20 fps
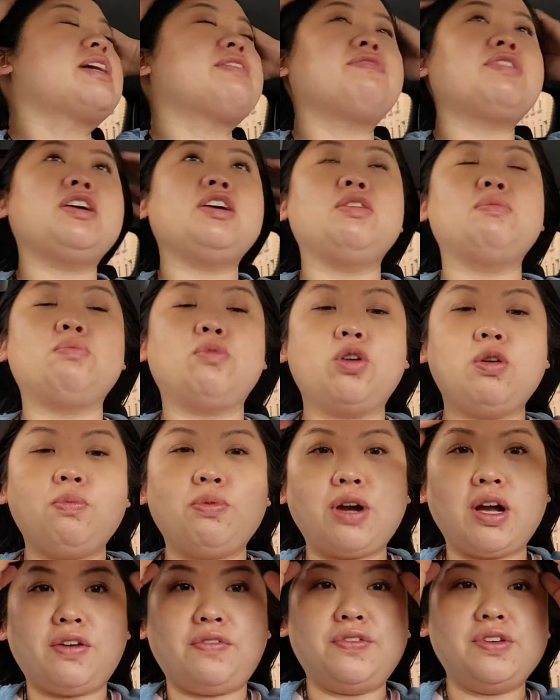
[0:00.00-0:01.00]
I've eaten more
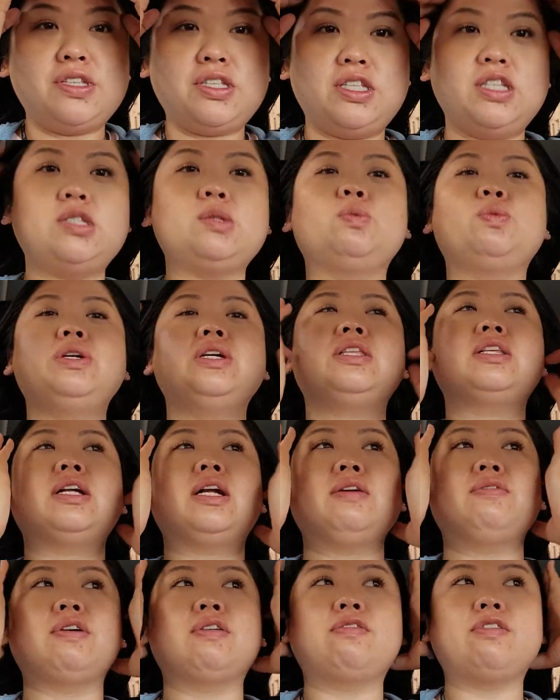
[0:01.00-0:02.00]
breakfast this week
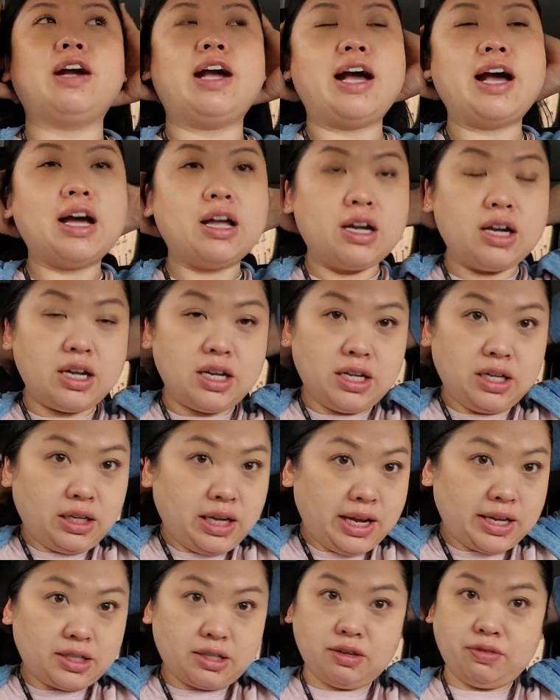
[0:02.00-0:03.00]
than I've ever had in
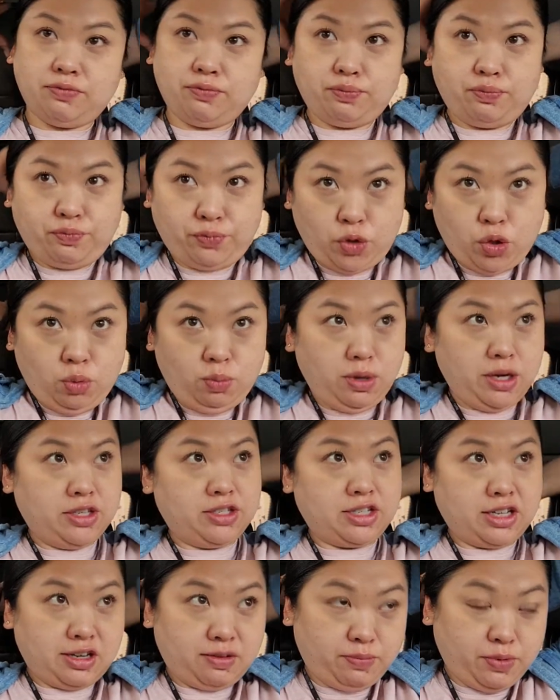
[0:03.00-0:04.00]
like the two
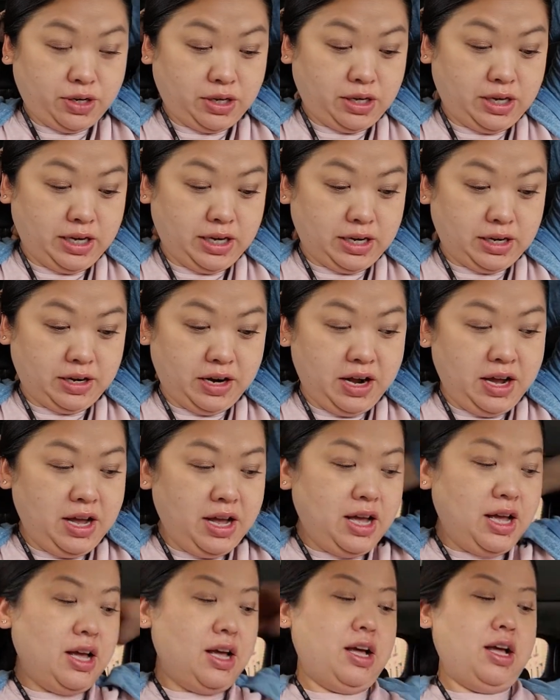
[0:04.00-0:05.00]
months that I've been here.
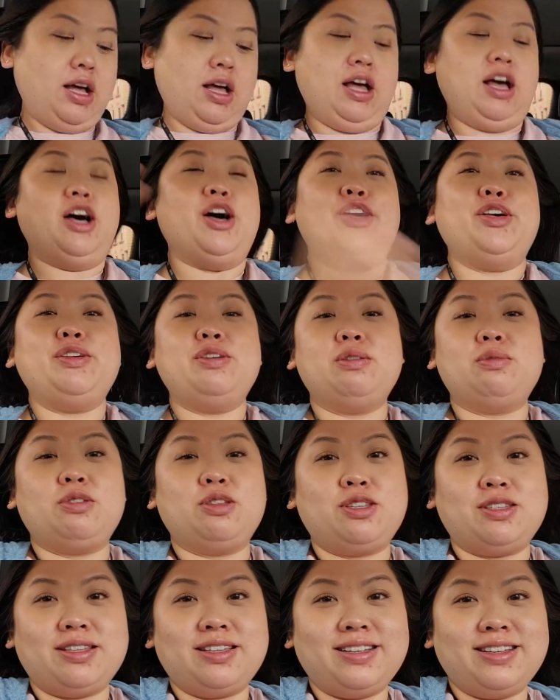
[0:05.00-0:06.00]
Uh,
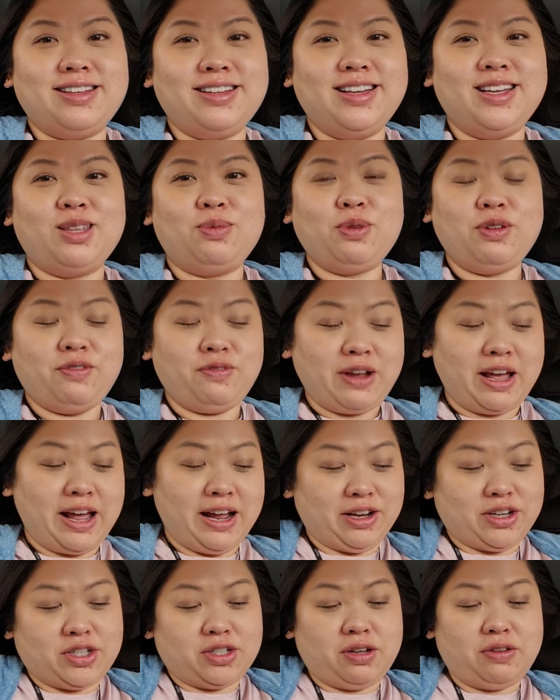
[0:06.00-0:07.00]
it's it's been
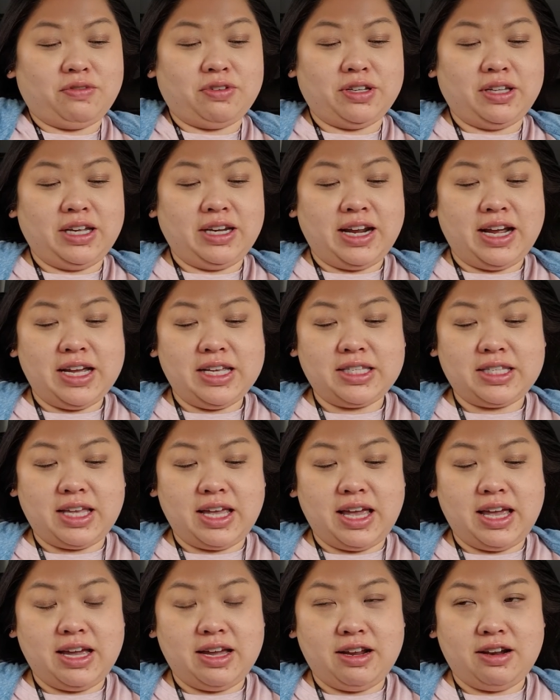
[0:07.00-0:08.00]
actually really nice
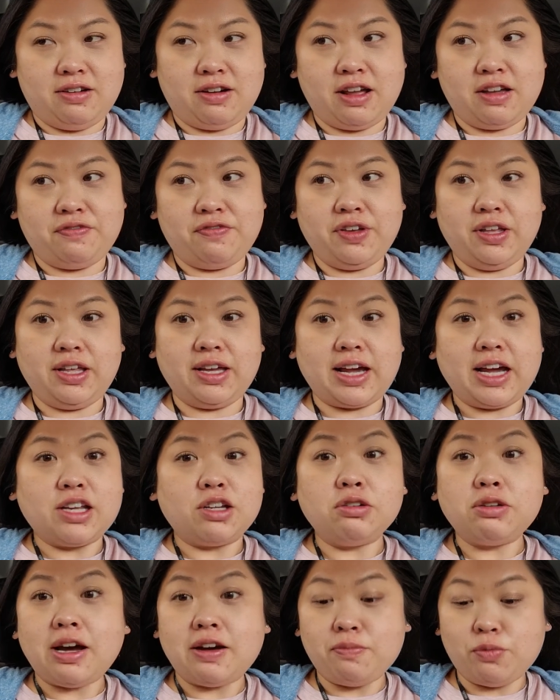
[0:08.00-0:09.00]
and I feel like I
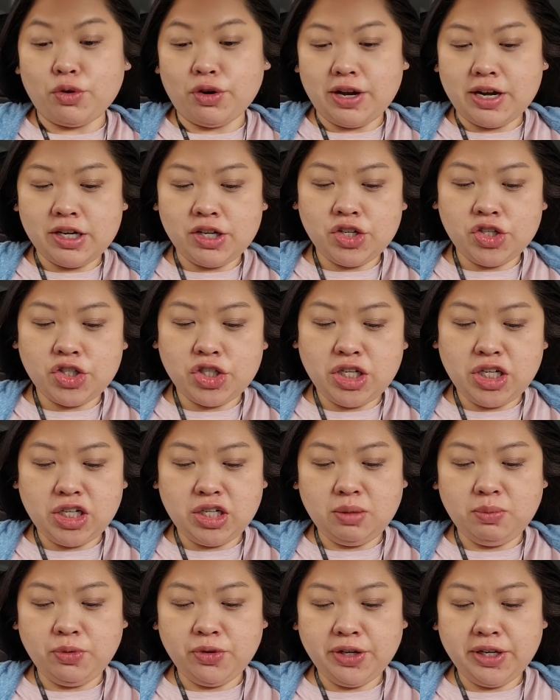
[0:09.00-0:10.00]
do have more energy
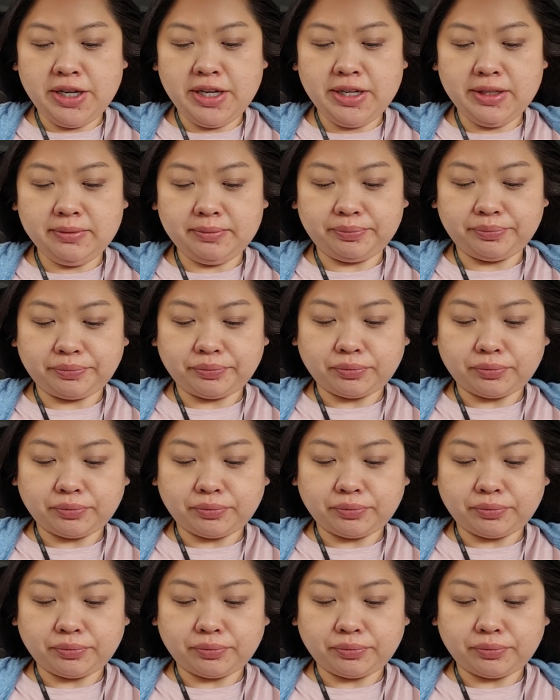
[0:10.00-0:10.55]
in the morning.